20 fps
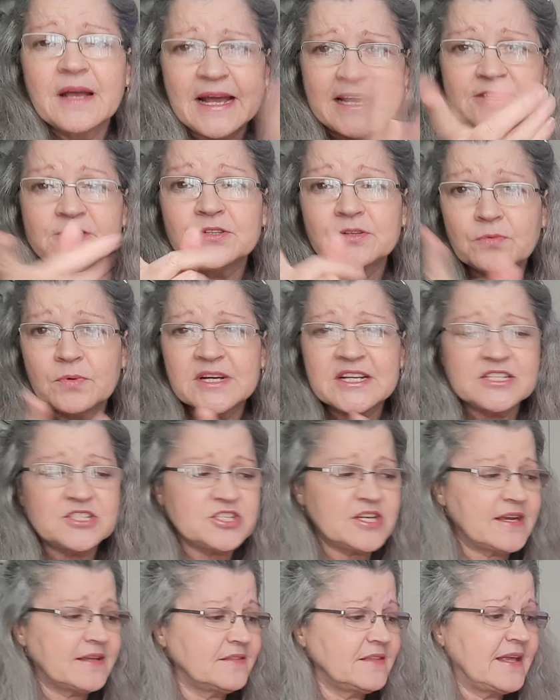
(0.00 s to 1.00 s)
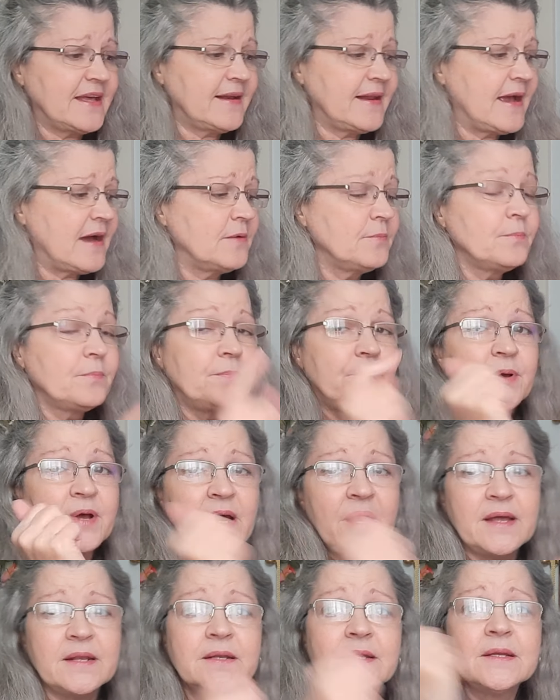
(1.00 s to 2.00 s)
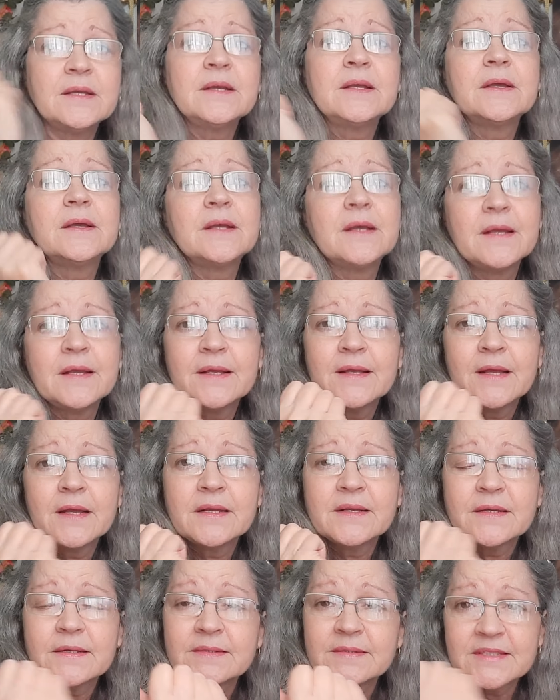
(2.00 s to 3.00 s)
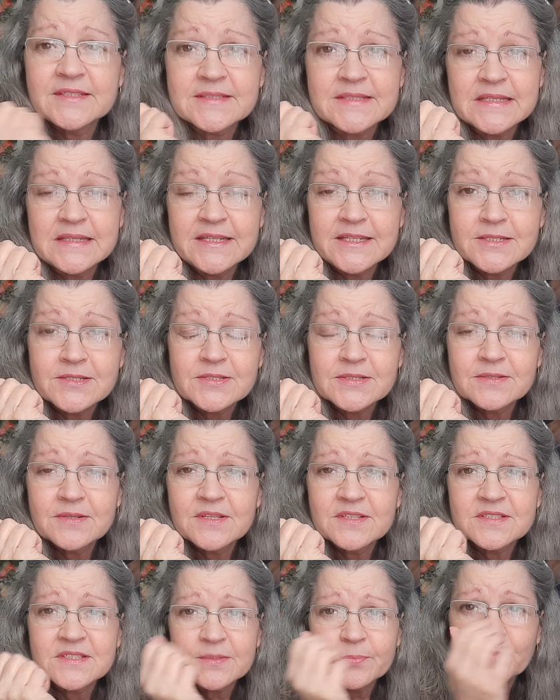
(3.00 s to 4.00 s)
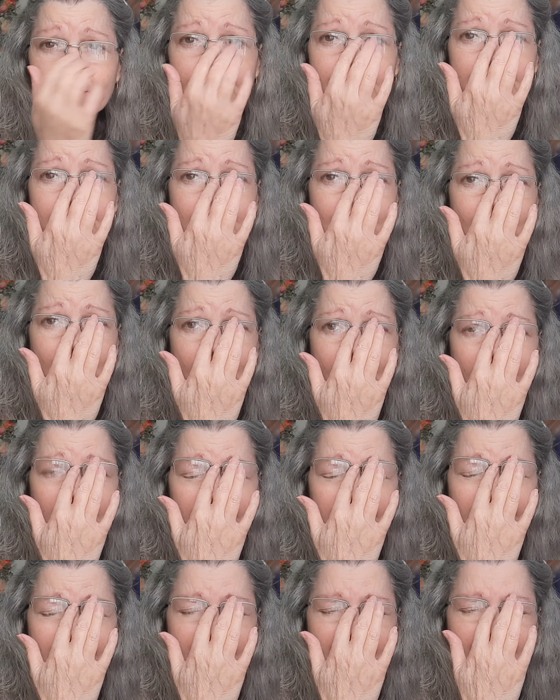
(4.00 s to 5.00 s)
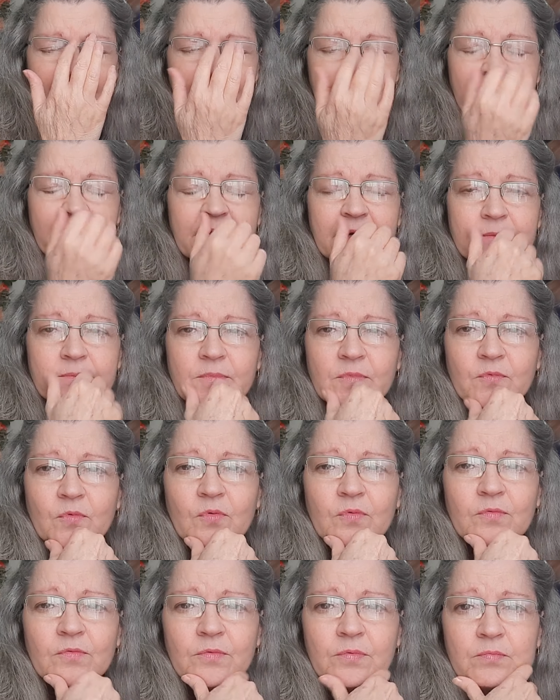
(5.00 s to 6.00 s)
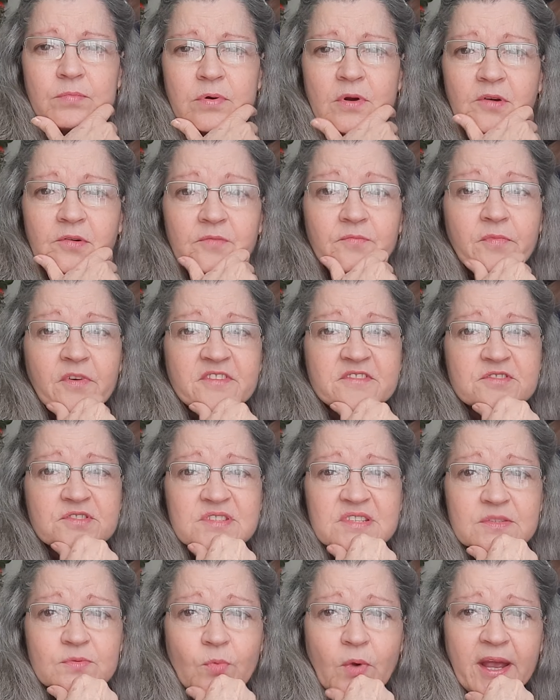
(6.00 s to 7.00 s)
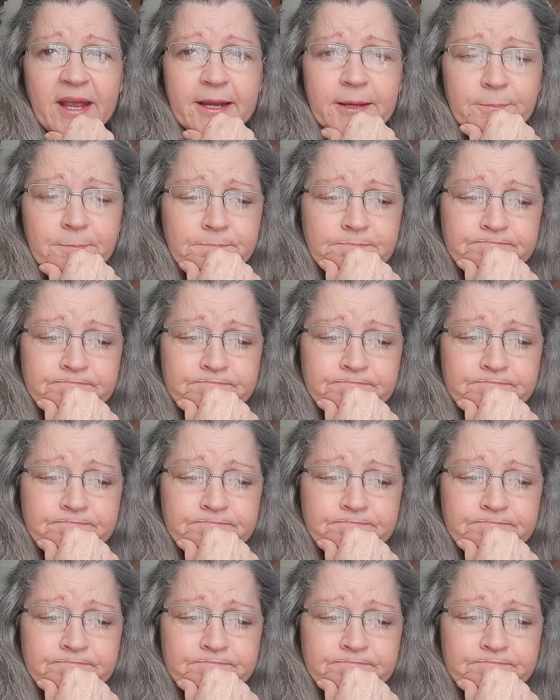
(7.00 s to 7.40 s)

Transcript: I do want to check that out. But listening to the Supreme Court on um, Roe versus Wade,